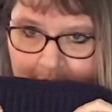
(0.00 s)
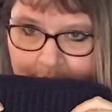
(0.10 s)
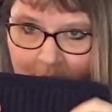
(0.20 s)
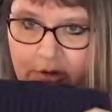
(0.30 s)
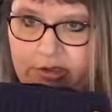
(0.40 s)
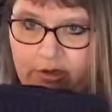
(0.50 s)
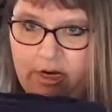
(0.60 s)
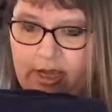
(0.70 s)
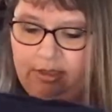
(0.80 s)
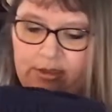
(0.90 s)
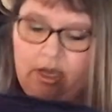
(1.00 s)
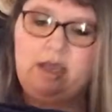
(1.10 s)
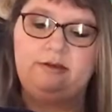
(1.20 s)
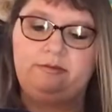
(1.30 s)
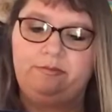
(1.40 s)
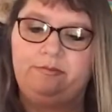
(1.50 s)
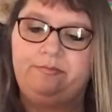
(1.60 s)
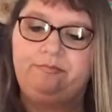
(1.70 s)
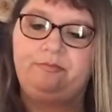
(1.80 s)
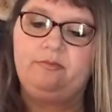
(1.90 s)
mercerized cotton,
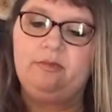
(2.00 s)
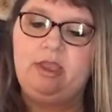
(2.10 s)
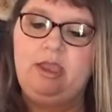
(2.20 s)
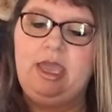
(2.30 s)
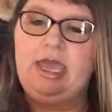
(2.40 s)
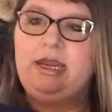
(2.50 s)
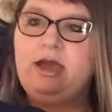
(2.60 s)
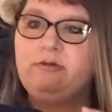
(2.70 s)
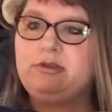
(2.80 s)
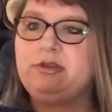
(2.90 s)
and I was